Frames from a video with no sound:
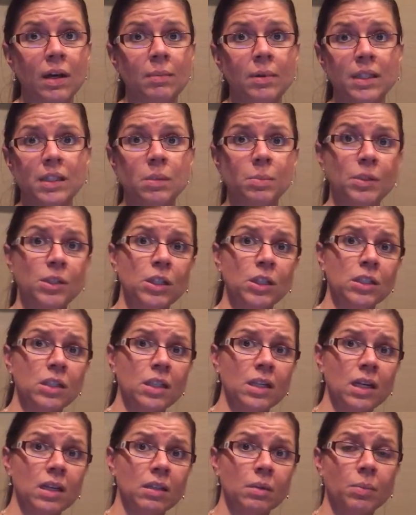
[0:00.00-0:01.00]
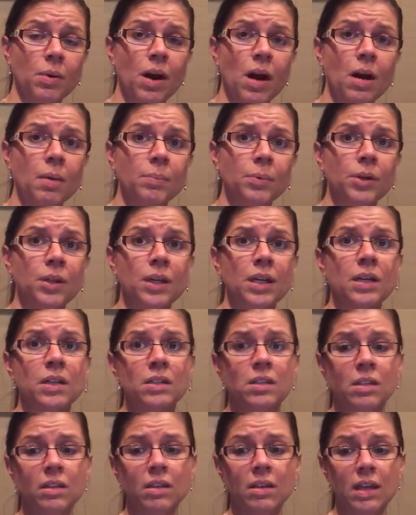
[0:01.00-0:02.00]
experiencing on their property
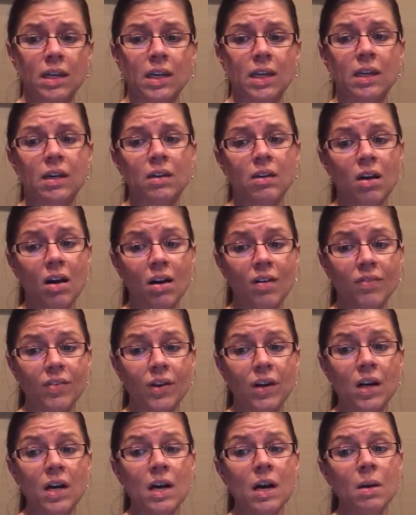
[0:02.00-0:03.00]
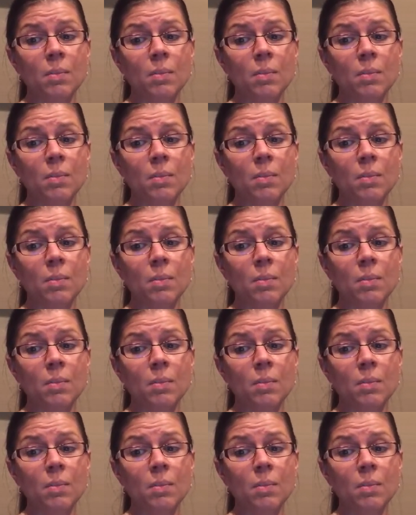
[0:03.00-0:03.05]
until they get an offer,